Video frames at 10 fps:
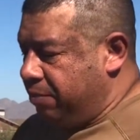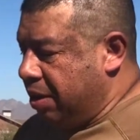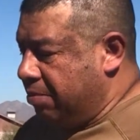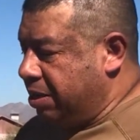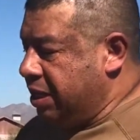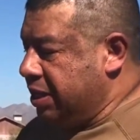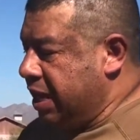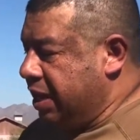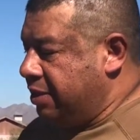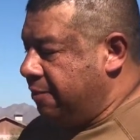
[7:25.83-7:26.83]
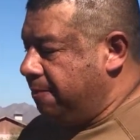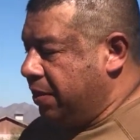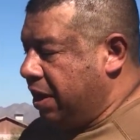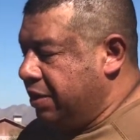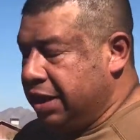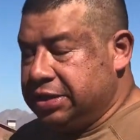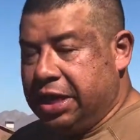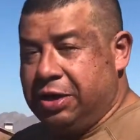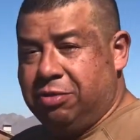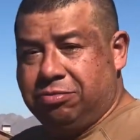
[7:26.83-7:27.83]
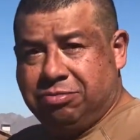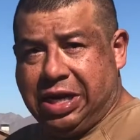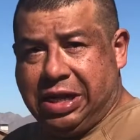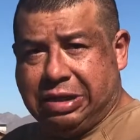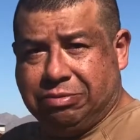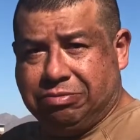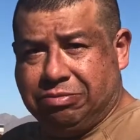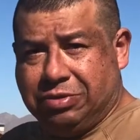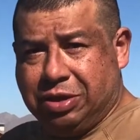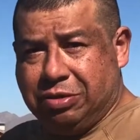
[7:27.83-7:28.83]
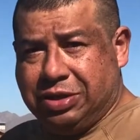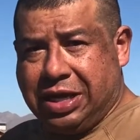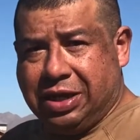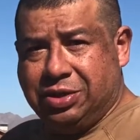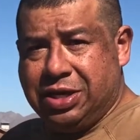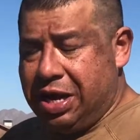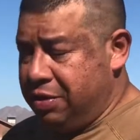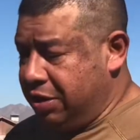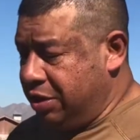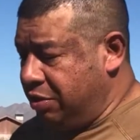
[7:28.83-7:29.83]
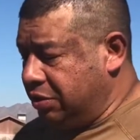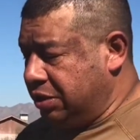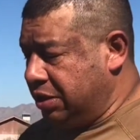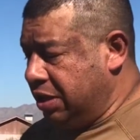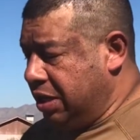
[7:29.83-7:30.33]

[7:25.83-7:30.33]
But in the end, that's how you like the loose sage and how you can use it